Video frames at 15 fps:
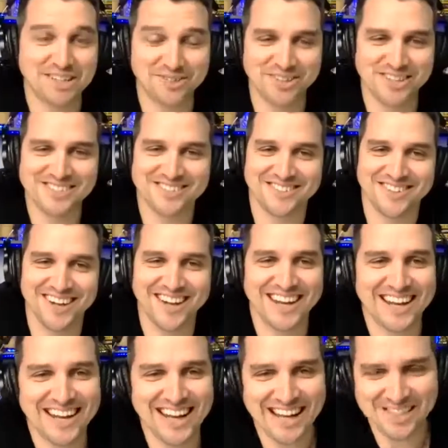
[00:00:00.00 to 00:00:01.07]
question, right?
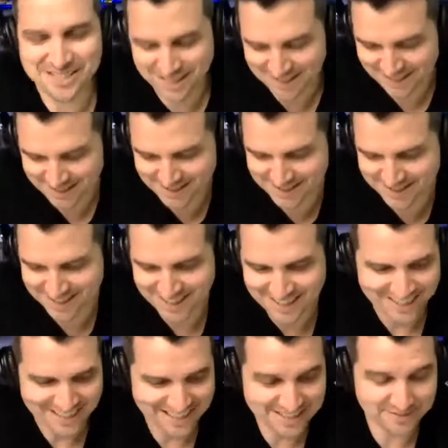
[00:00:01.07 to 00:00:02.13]
And actually it's
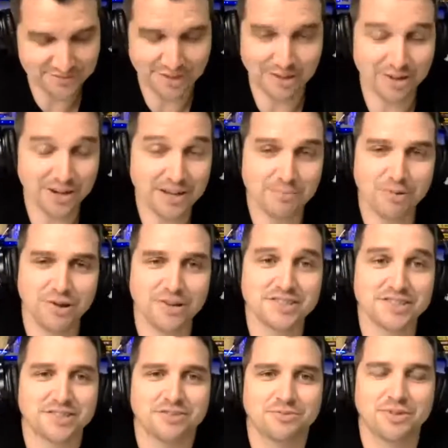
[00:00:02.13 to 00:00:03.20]
very
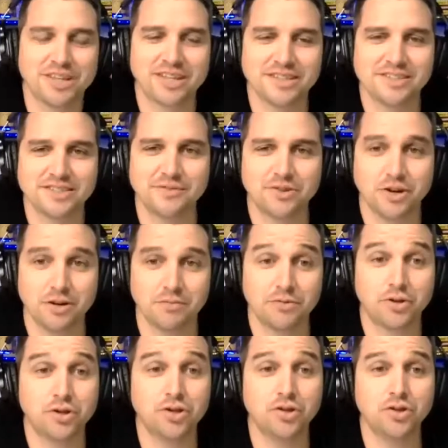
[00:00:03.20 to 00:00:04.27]
personal, because you've got
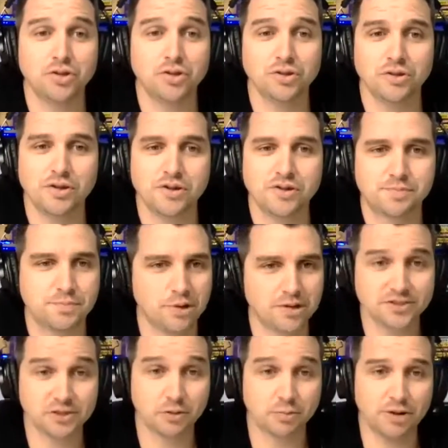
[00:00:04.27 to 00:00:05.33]
huge
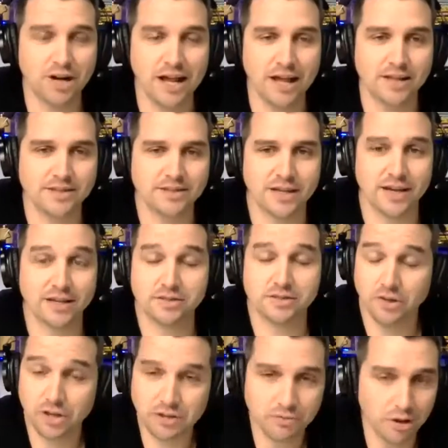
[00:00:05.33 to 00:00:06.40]
personal brands like
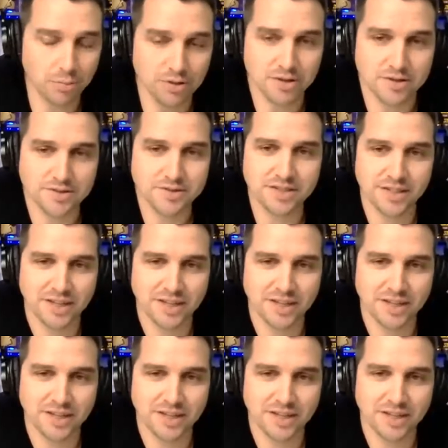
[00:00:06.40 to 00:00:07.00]
Tony Robbins